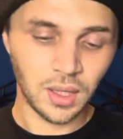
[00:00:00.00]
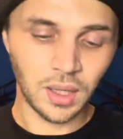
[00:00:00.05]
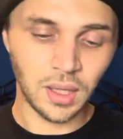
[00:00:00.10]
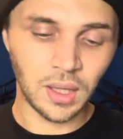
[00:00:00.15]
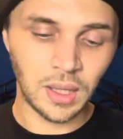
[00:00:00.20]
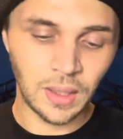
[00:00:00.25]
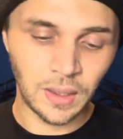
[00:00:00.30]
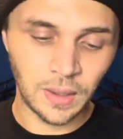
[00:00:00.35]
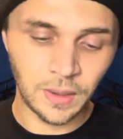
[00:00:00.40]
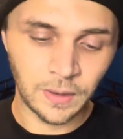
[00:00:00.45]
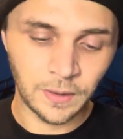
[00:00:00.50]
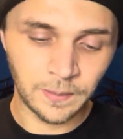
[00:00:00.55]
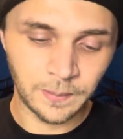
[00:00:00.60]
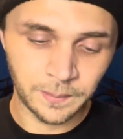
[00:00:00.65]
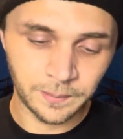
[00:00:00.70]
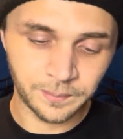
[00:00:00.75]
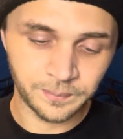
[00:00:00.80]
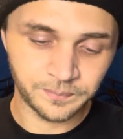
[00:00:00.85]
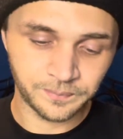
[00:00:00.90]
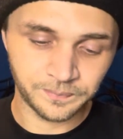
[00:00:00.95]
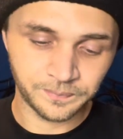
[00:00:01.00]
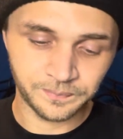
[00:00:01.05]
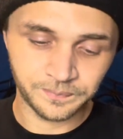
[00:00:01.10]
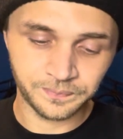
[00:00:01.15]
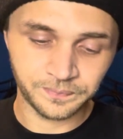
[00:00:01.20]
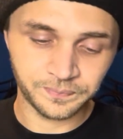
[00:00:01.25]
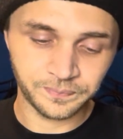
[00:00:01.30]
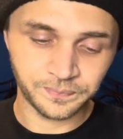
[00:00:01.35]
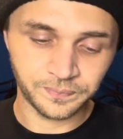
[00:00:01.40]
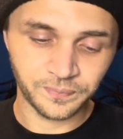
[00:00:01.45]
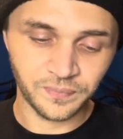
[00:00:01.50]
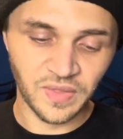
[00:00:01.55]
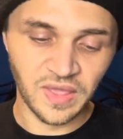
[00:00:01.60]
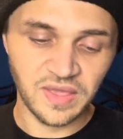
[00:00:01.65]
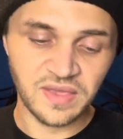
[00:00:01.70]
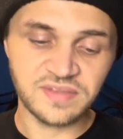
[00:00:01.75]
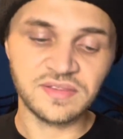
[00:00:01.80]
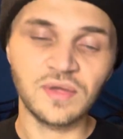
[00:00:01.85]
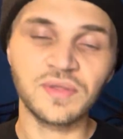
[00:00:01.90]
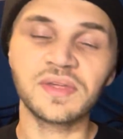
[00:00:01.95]
Um,
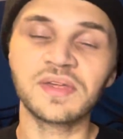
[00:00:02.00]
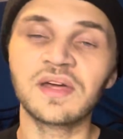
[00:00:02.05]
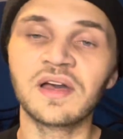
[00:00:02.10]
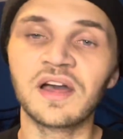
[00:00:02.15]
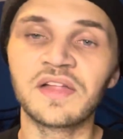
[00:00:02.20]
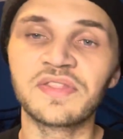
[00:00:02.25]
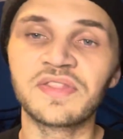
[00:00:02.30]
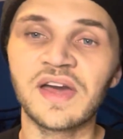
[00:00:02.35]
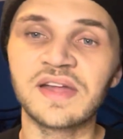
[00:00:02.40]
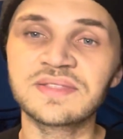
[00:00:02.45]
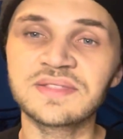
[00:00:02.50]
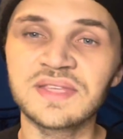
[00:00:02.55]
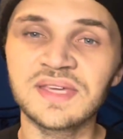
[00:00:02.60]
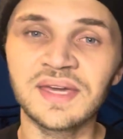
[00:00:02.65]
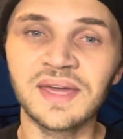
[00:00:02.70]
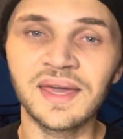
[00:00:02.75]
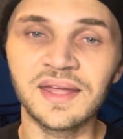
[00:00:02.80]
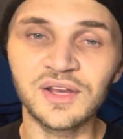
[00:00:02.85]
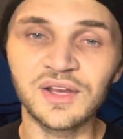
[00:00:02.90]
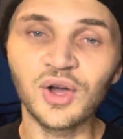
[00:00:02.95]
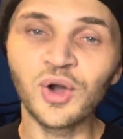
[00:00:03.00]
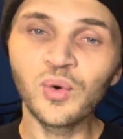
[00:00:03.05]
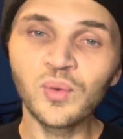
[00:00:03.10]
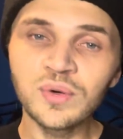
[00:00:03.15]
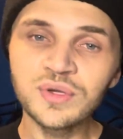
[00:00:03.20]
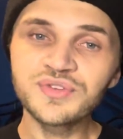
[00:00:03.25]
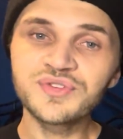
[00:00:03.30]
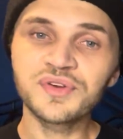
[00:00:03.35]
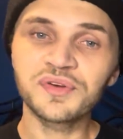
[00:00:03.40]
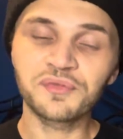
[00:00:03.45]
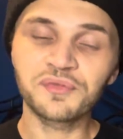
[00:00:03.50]
so yeah, that's the end. Who was your